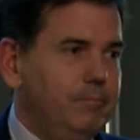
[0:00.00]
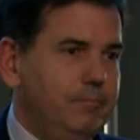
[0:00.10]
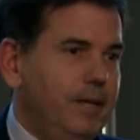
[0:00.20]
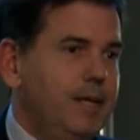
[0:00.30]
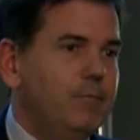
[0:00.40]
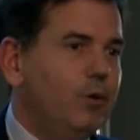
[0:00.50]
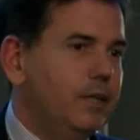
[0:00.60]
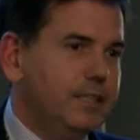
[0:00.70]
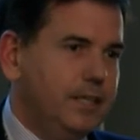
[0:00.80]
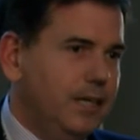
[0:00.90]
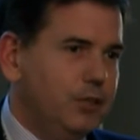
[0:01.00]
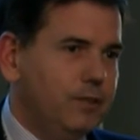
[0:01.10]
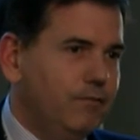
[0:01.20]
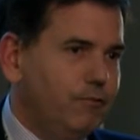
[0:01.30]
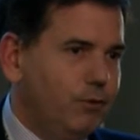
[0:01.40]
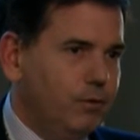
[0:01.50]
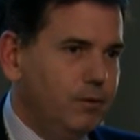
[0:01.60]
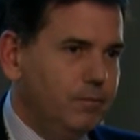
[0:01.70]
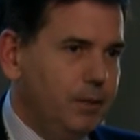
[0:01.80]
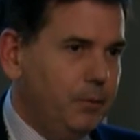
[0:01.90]
many more scenarios than 4,
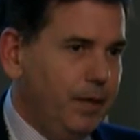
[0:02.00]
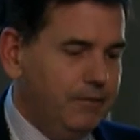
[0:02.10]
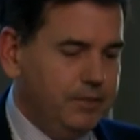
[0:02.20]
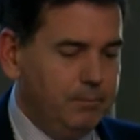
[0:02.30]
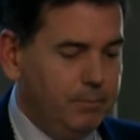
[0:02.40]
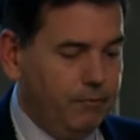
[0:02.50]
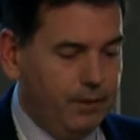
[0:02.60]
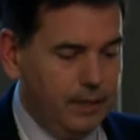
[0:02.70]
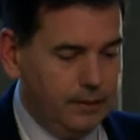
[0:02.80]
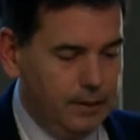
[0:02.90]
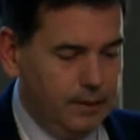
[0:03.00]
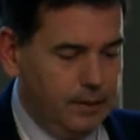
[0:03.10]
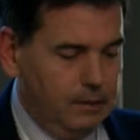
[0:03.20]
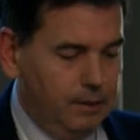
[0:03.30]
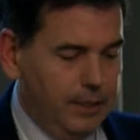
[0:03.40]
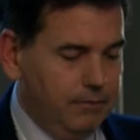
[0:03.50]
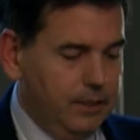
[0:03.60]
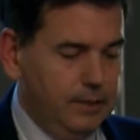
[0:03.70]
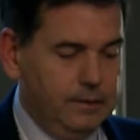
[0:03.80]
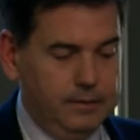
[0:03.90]
but we have simplified. We have
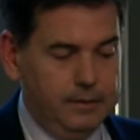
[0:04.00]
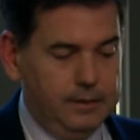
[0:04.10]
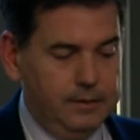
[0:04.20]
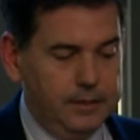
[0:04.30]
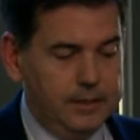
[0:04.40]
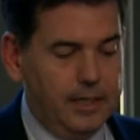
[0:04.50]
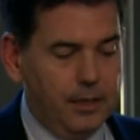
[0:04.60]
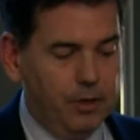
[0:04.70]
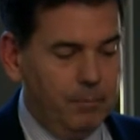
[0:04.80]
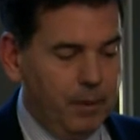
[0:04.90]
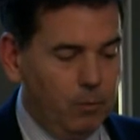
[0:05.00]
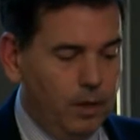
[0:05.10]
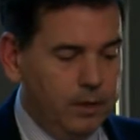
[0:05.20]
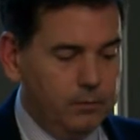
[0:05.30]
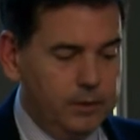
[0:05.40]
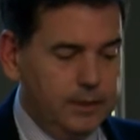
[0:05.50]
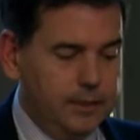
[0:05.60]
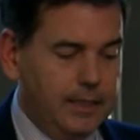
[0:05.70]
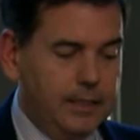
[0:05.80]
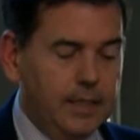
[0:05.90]
the scenario number 1, which is
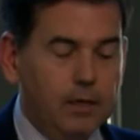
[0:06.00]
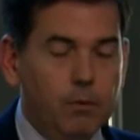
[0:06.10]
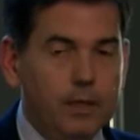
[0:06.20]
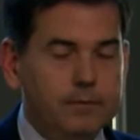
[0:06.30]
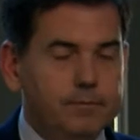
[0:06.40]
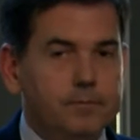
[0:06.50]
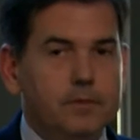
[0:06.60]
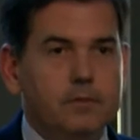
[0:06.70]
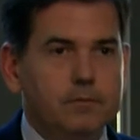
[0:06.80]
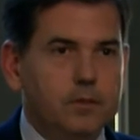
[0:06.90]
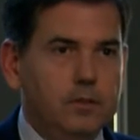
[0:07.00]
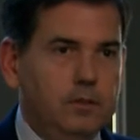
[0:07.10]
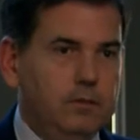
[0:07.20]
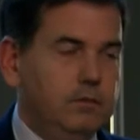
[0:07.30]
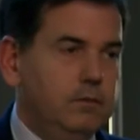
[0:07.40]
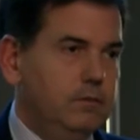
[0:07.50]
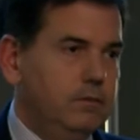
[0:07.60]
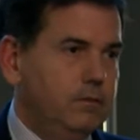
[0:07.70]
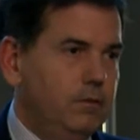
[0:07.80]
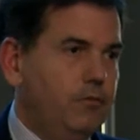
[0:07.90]
the ideal one.
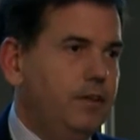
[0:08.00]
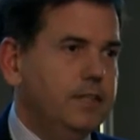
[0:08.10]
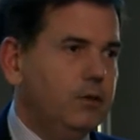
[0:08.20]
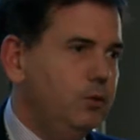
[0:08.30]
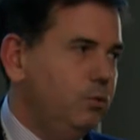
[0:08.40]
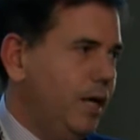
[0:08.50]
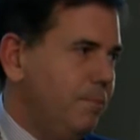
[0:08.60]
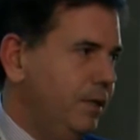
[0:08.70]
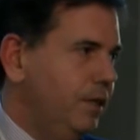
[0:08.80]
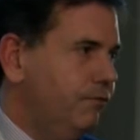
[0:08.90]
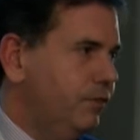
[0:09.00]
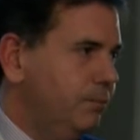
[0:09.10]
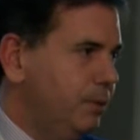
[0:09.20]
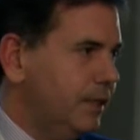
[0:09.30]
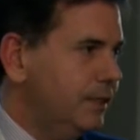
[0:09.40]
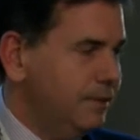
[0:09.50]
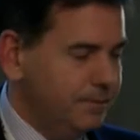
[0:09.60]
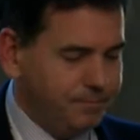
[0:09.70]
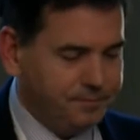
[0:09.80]
Nothing is going to happen after Brexit.